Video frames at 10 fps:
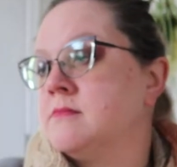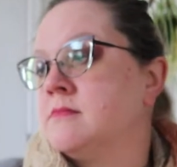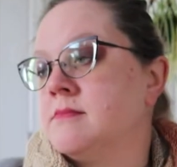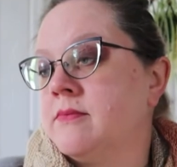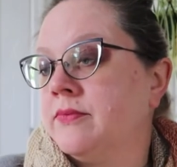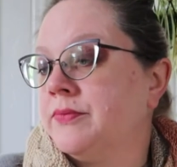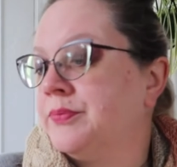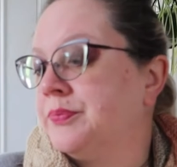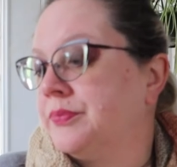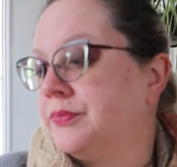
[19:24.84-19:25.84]

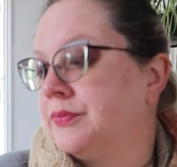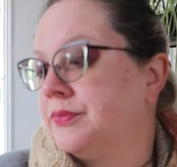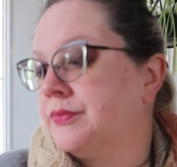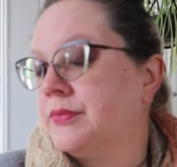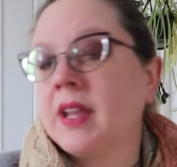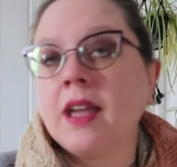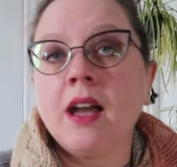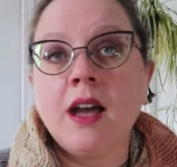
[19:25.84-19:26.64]
(silence)